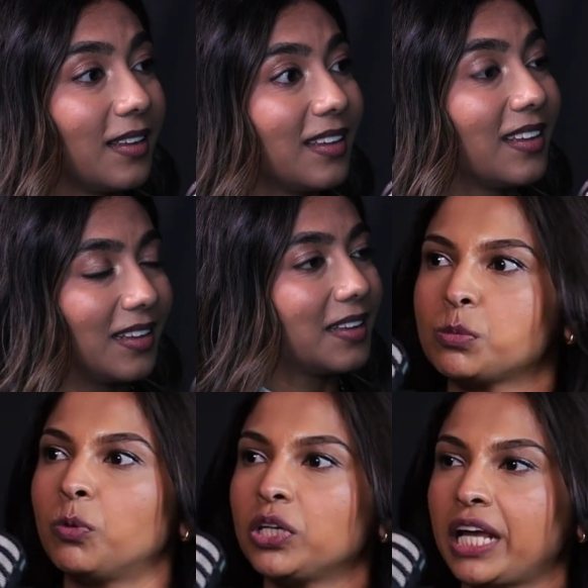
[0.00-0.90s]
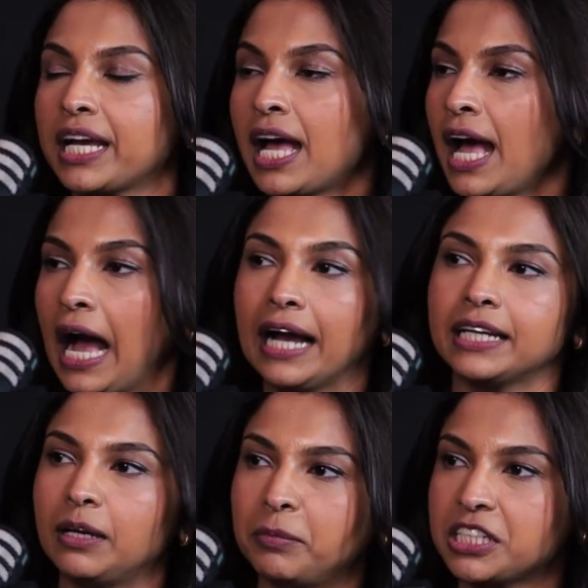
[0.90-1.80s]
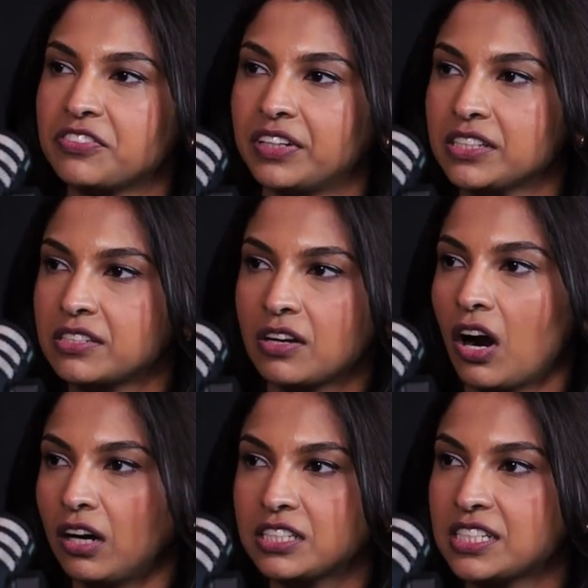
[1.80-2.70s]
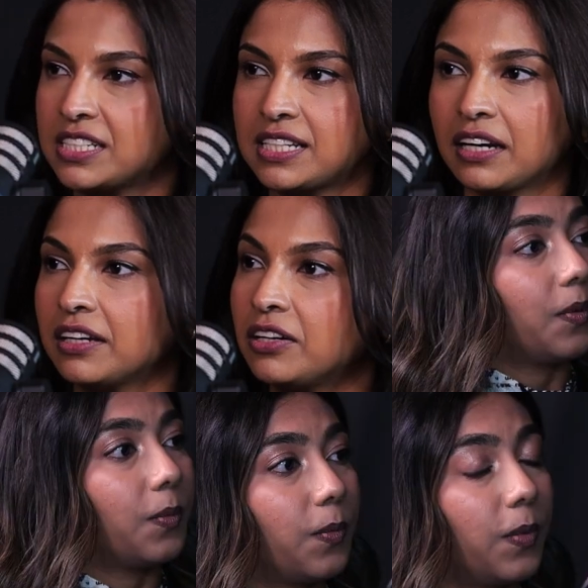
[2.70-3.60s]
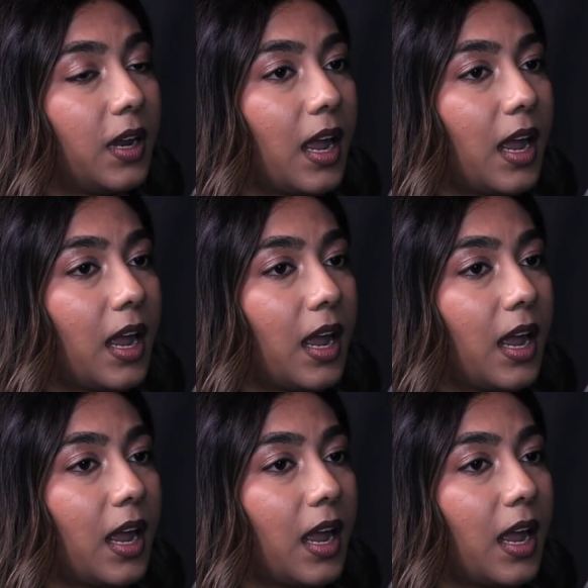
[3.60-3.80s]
with us it was more like academics first, arts is second always. Right?